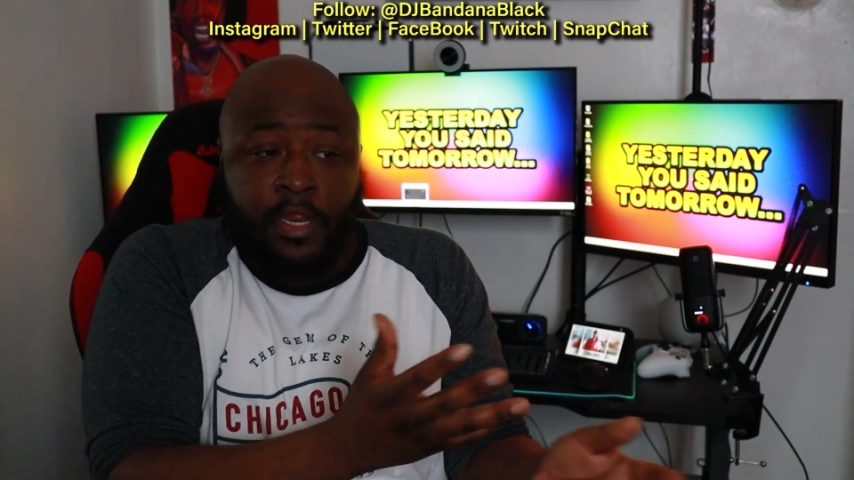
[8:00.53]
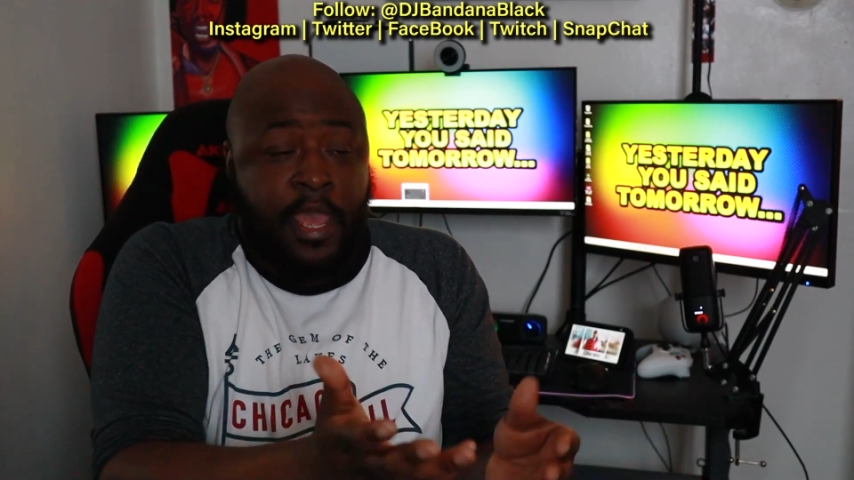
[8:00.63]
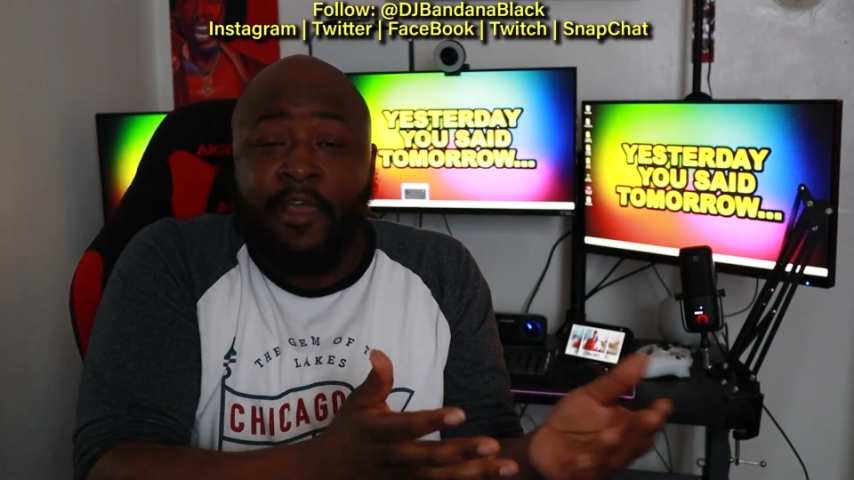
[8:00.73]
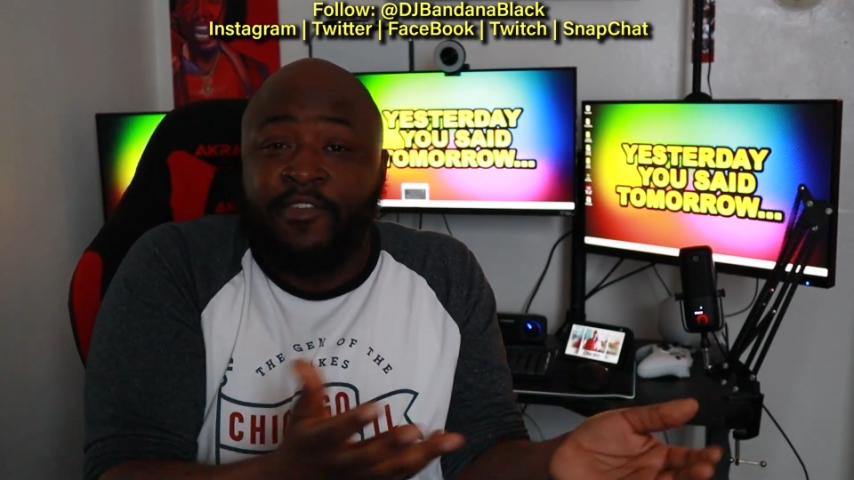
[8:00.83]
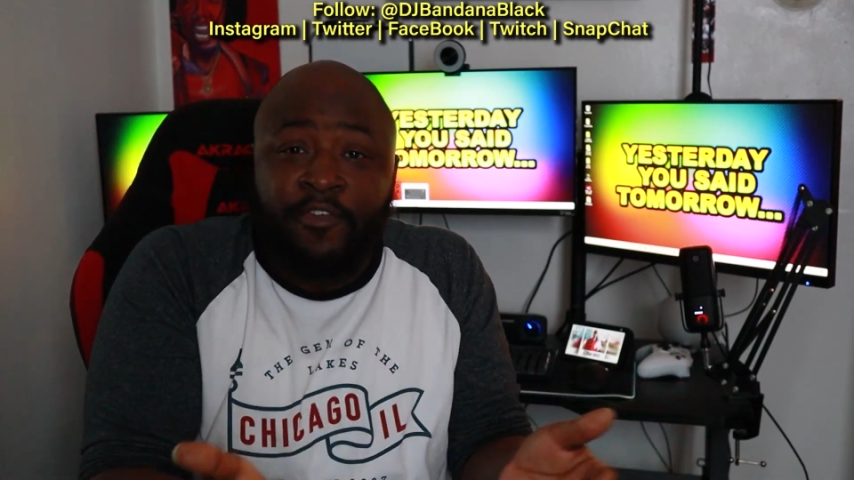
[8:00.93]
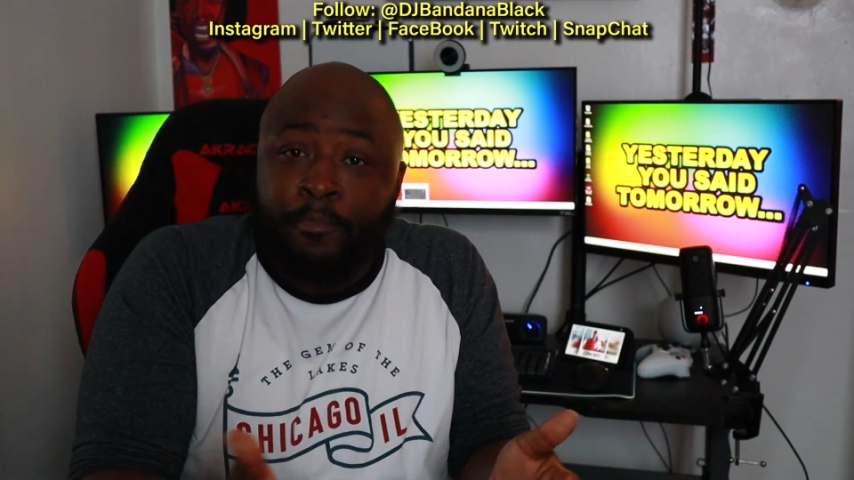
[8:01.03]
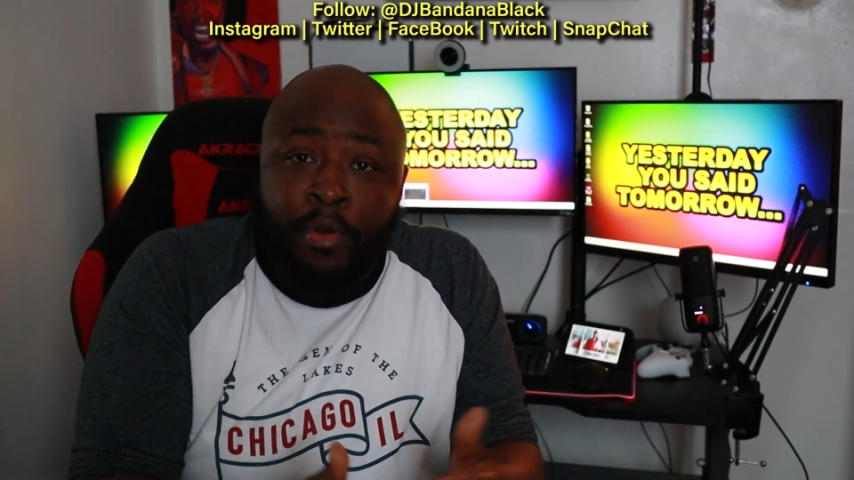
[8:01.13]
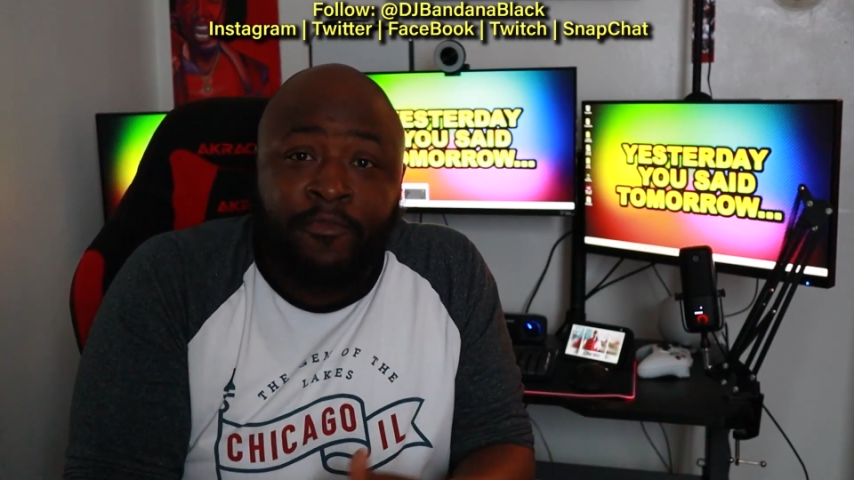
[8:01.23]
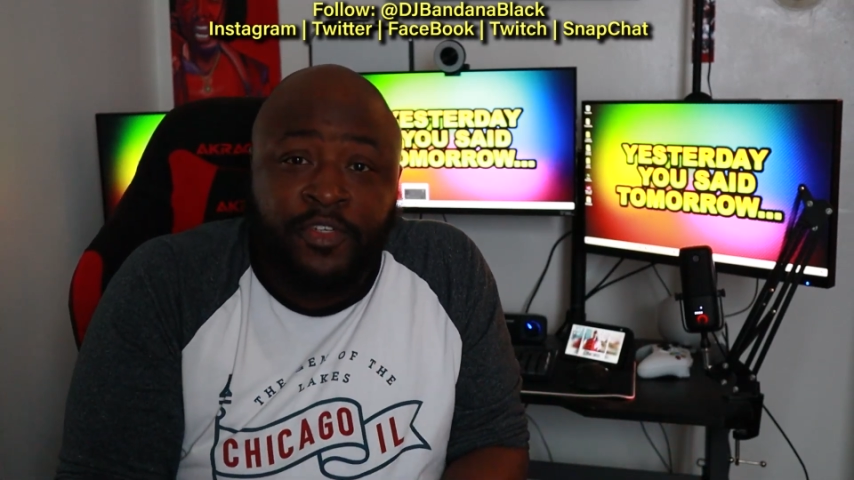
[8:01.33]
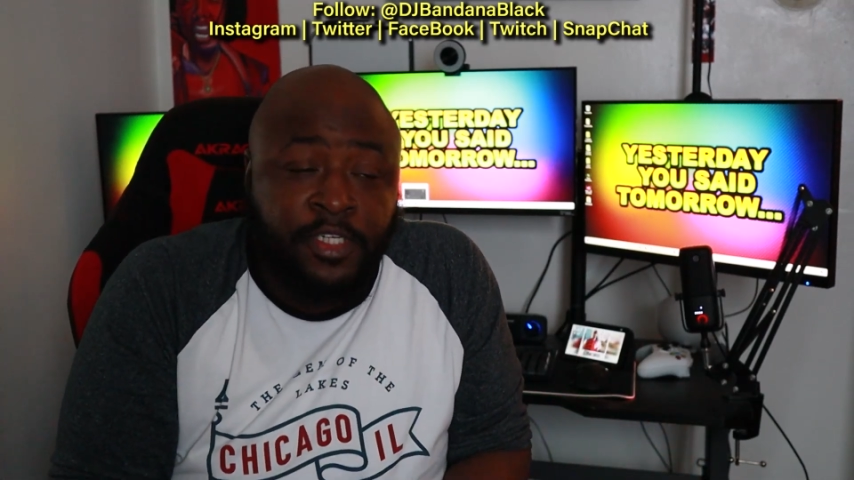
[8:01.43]
have different
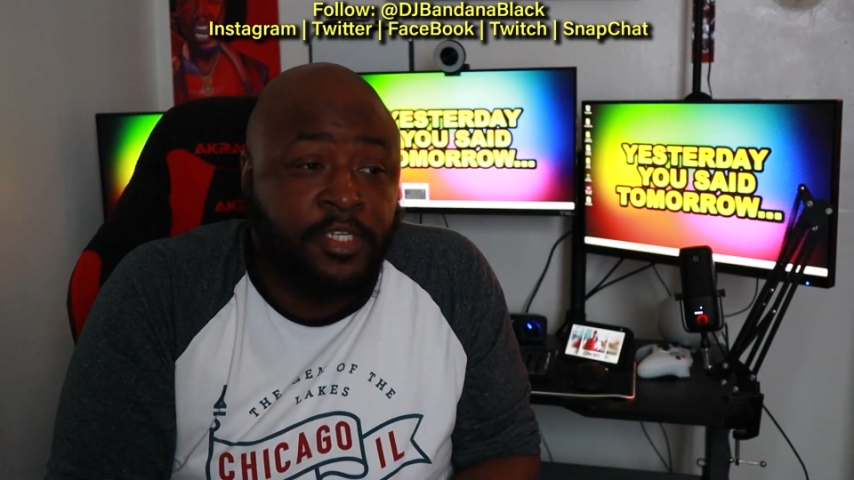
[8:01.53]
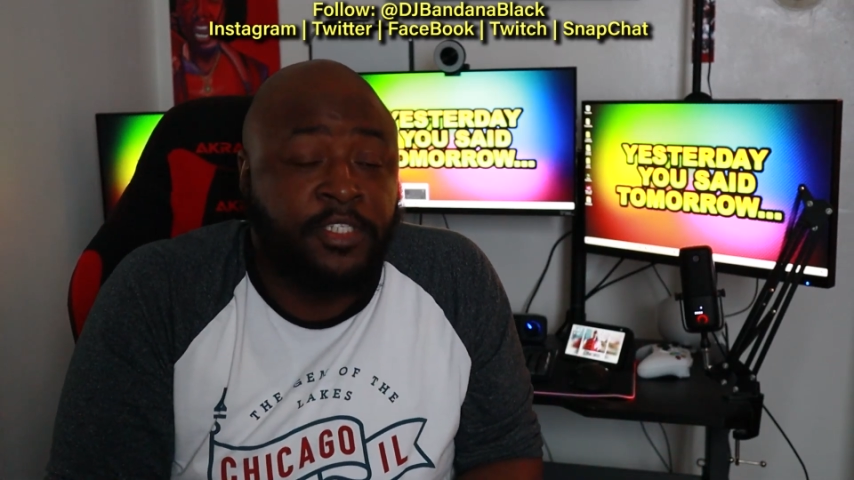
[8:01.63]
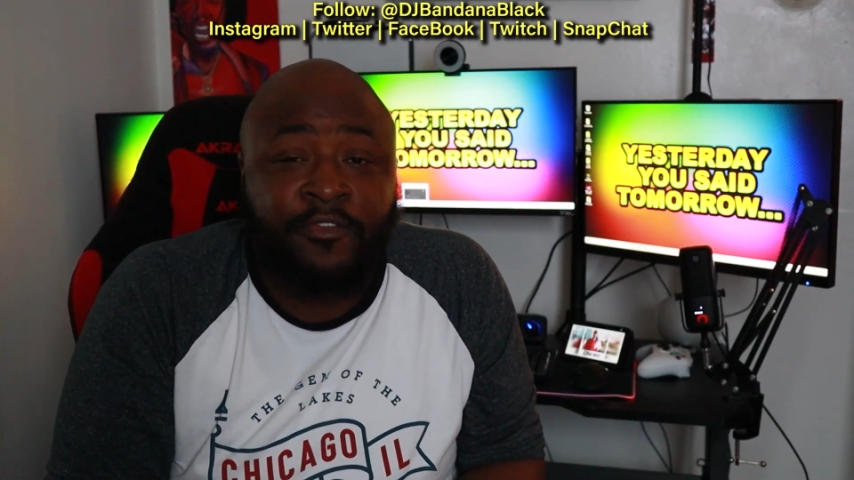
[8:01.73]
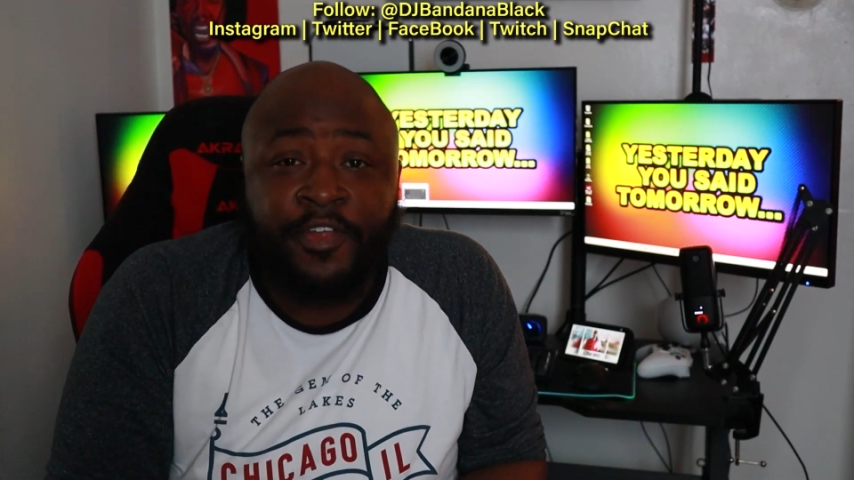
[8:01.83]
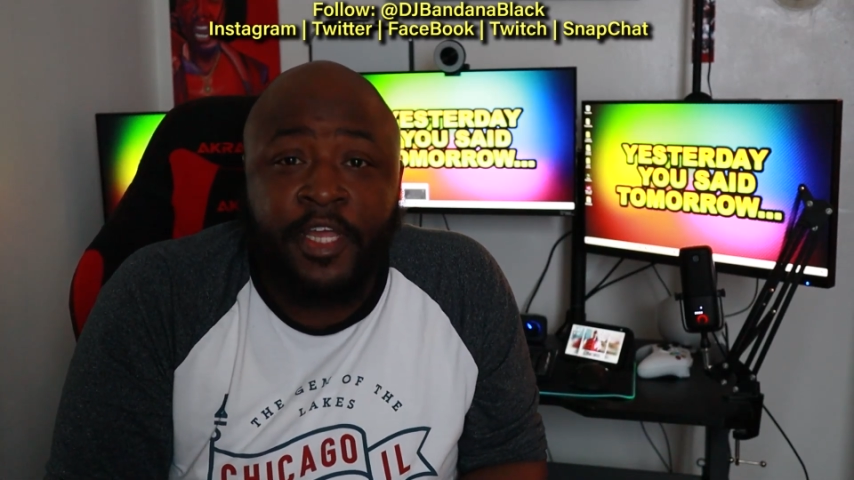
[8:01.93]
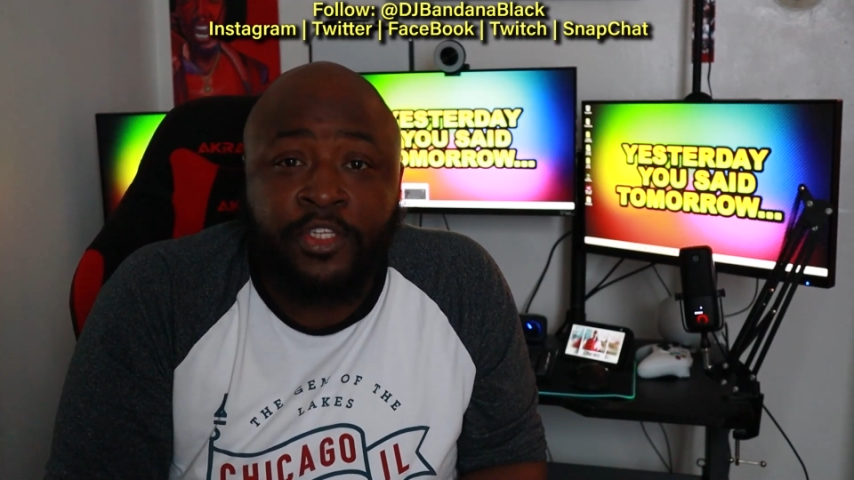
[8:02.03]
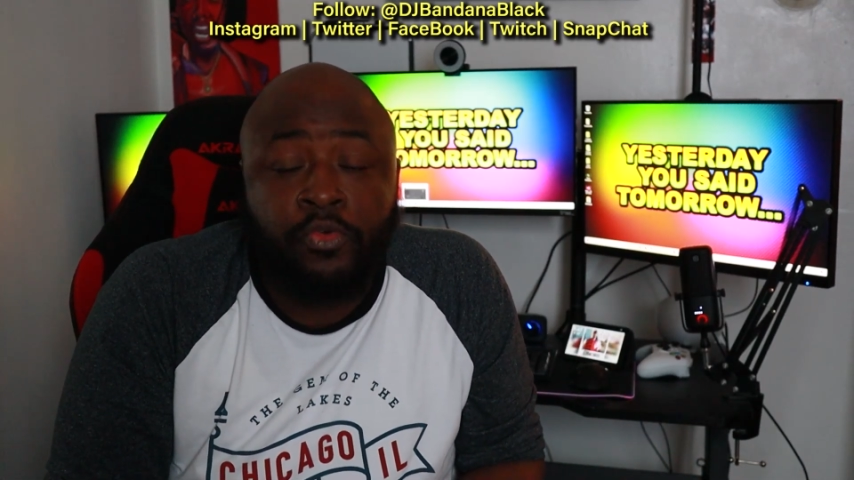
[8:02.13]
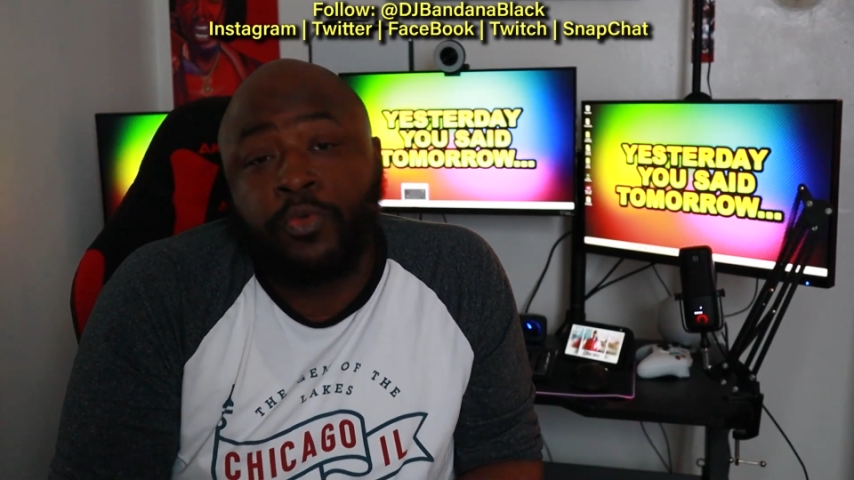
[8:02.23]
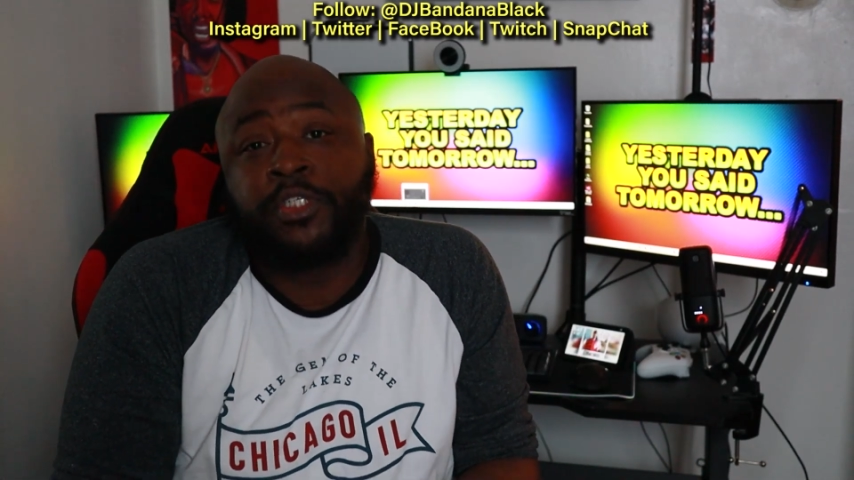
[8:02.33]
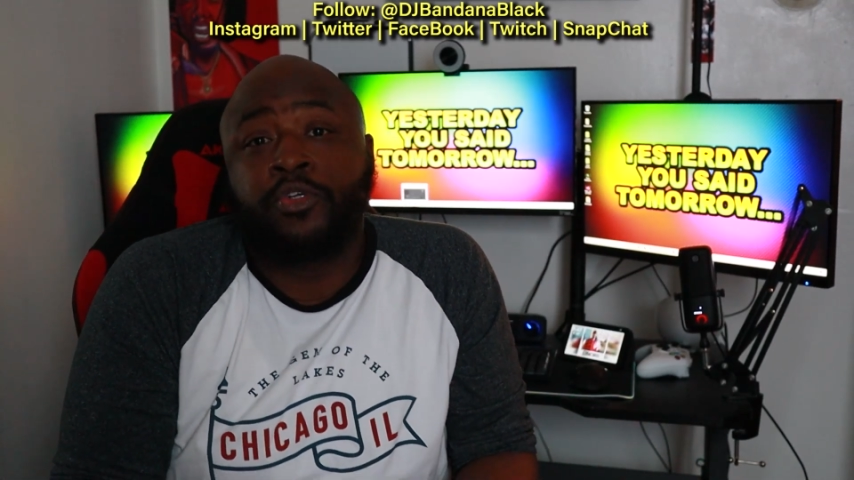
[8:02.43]
preferences and stuff like that
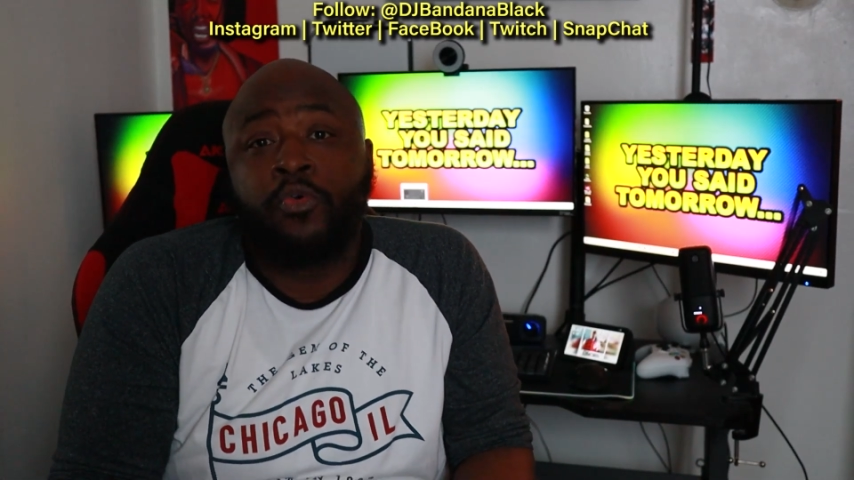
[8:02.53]
too which is